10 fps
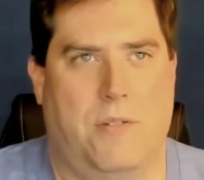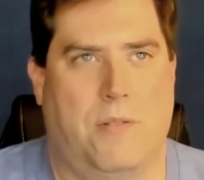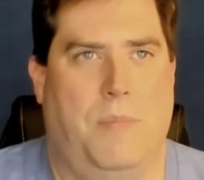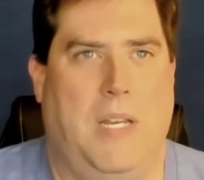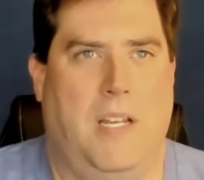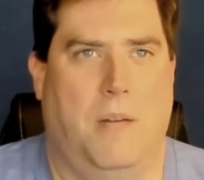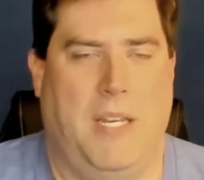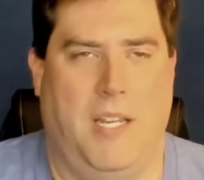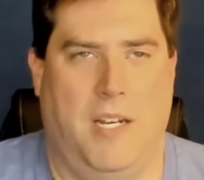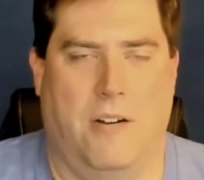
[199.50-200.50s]

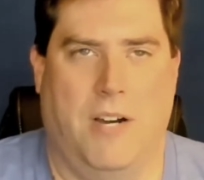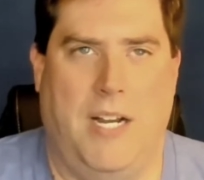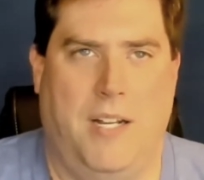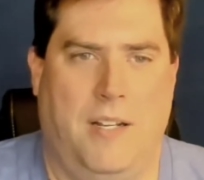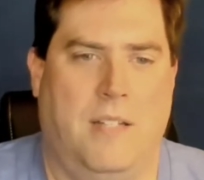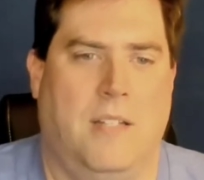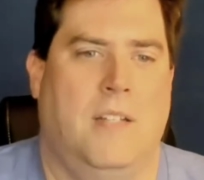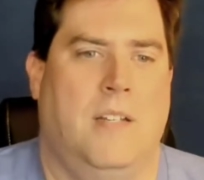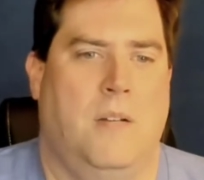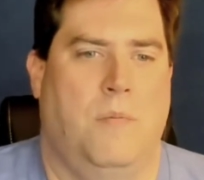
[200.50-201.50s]
becoming integrated
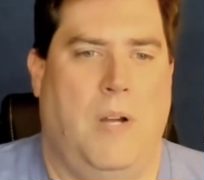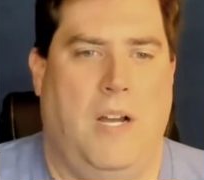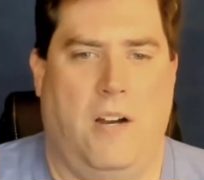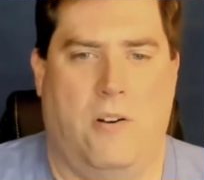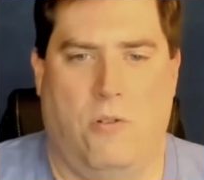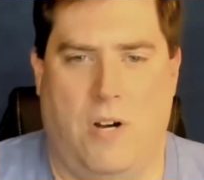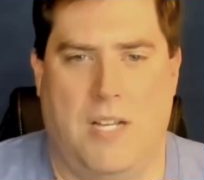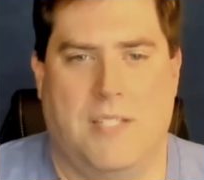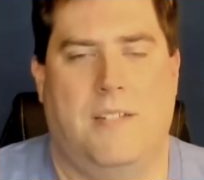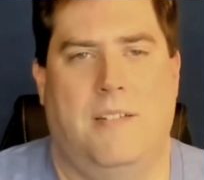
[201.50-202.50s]

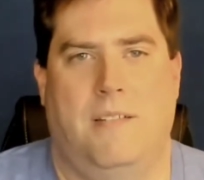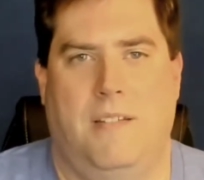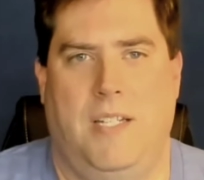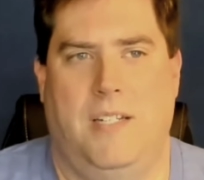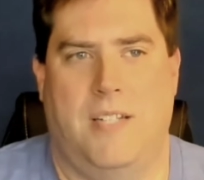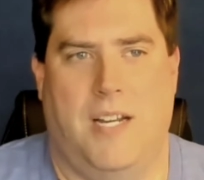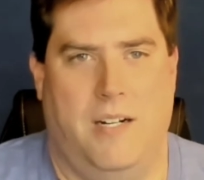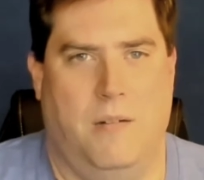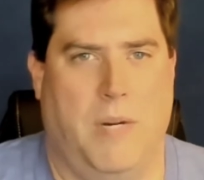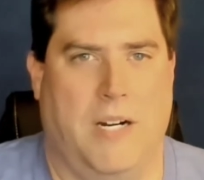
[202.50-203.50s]
across the
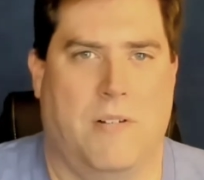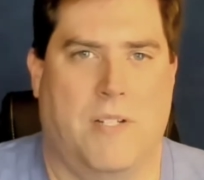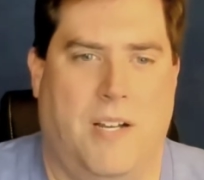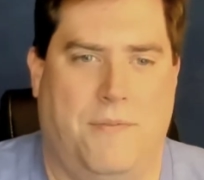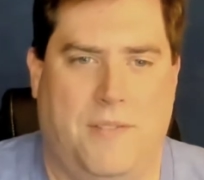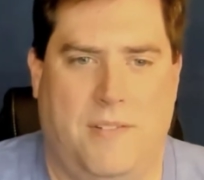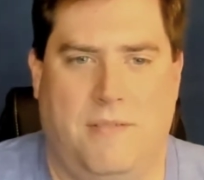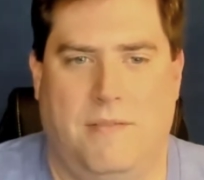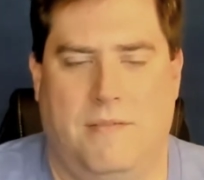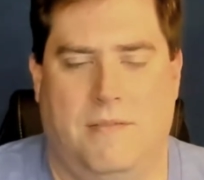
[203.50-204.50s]
entire Microsoft
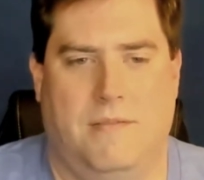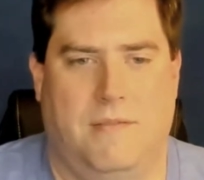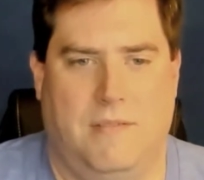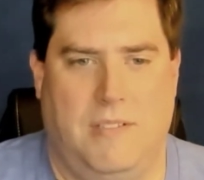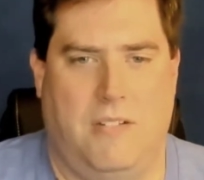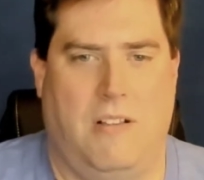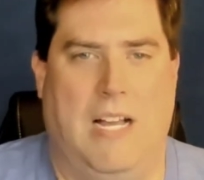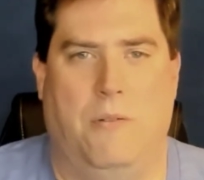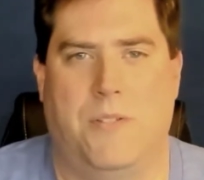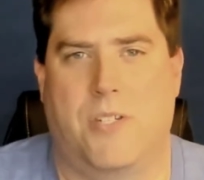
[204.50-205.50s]

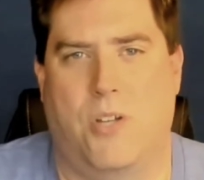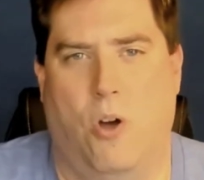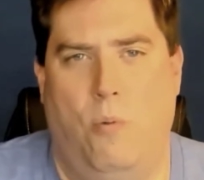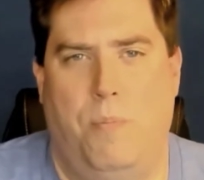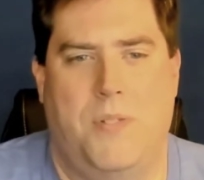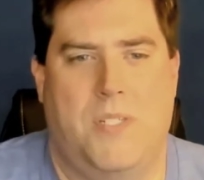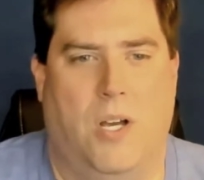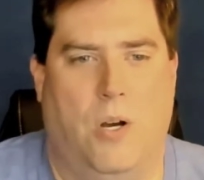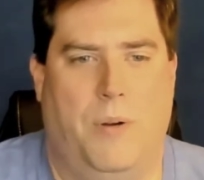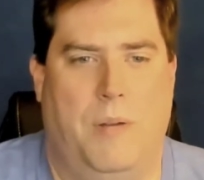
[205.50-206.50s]
cloud scope.
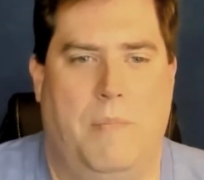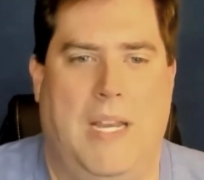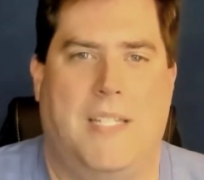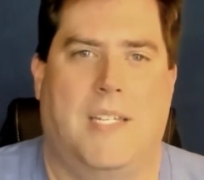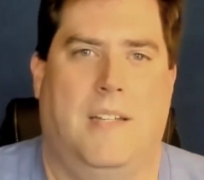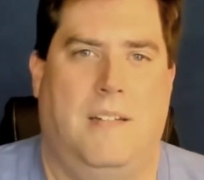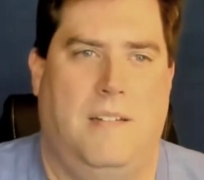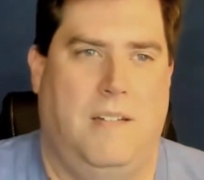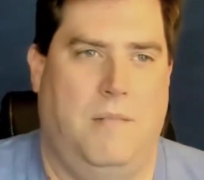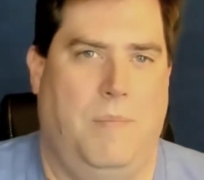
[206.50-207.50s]
So it makes it
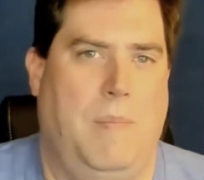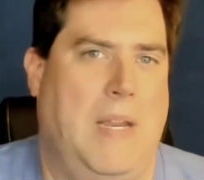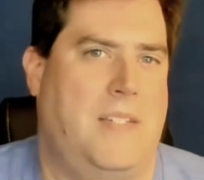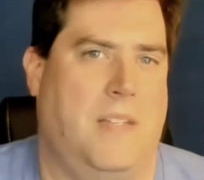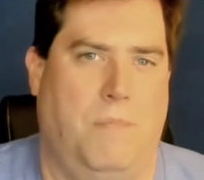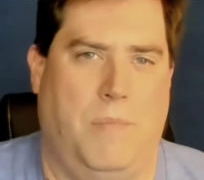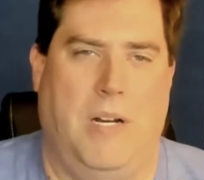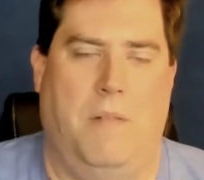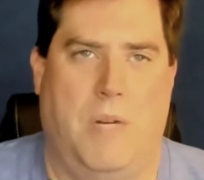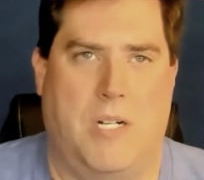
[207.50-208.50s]
a
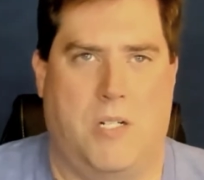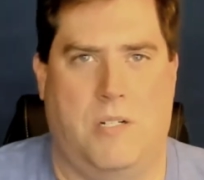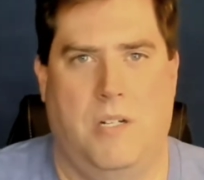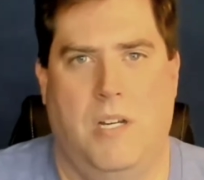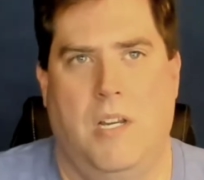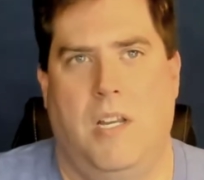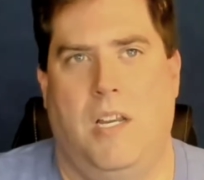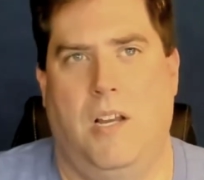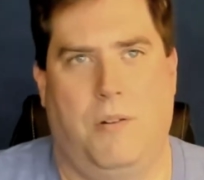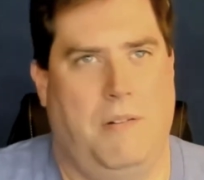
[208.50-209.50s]
much,
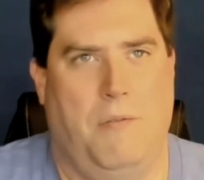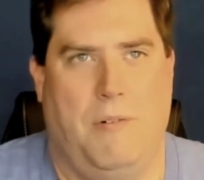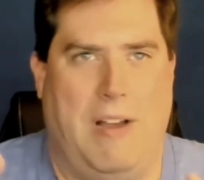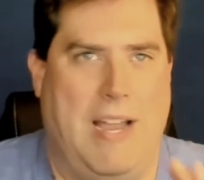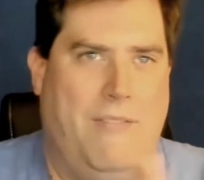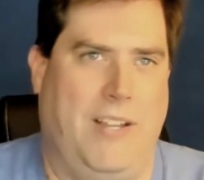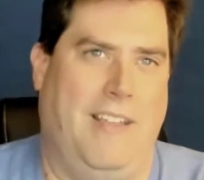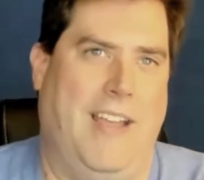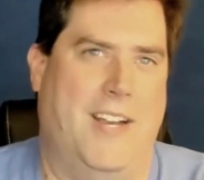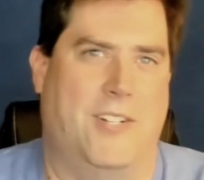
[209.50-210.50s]
having
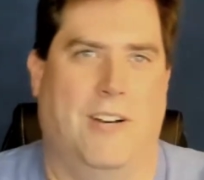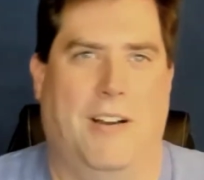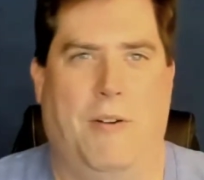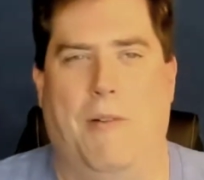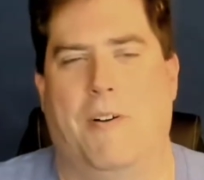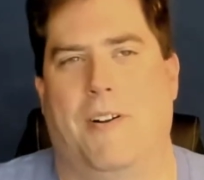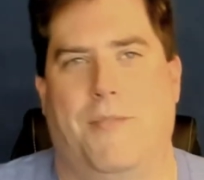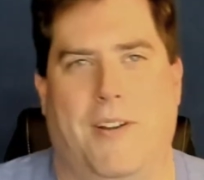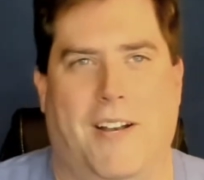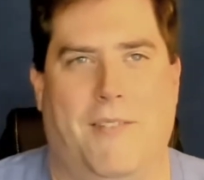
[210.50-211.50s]
Azure. I wonder if
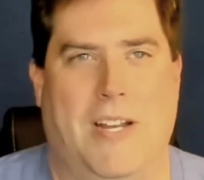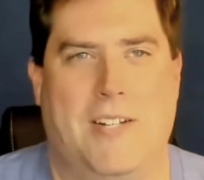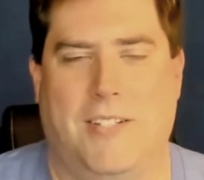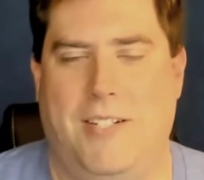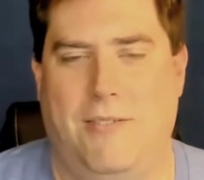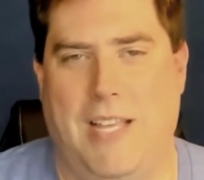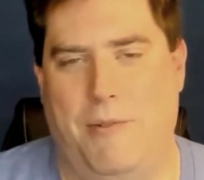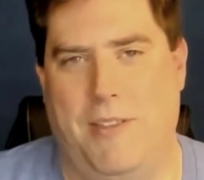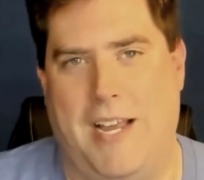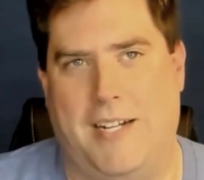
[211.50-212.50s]
they're going to eventually do that
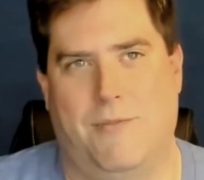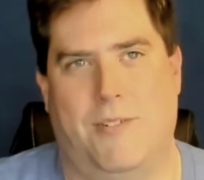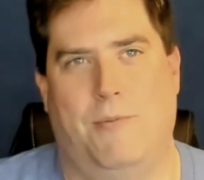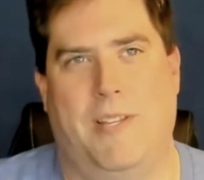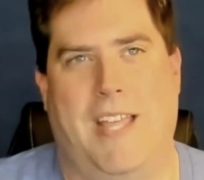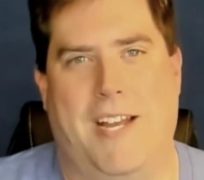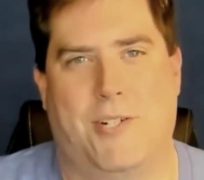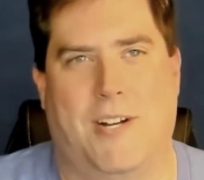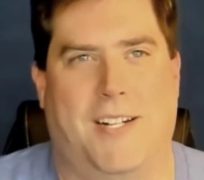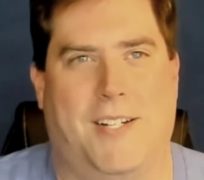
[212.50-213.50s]
with
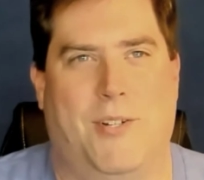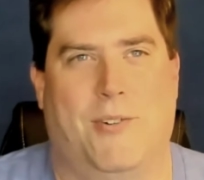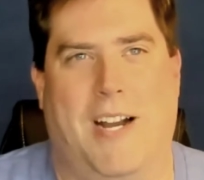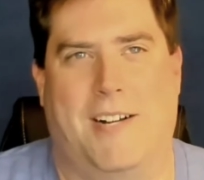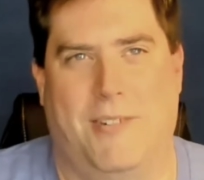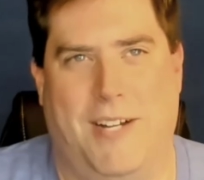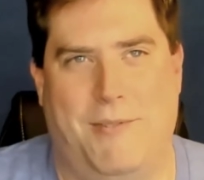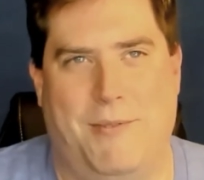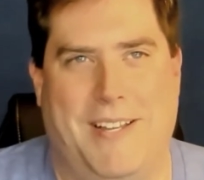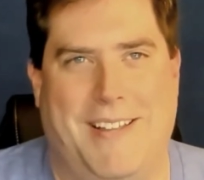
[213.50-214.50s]
Azure Active Directory.
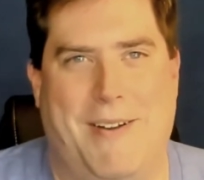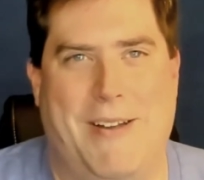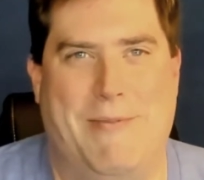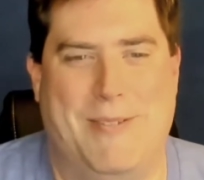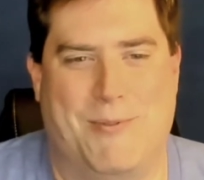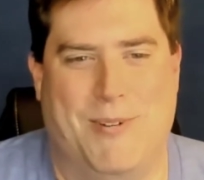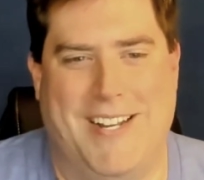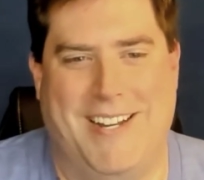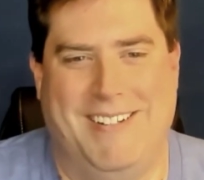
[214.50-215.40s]
That one's one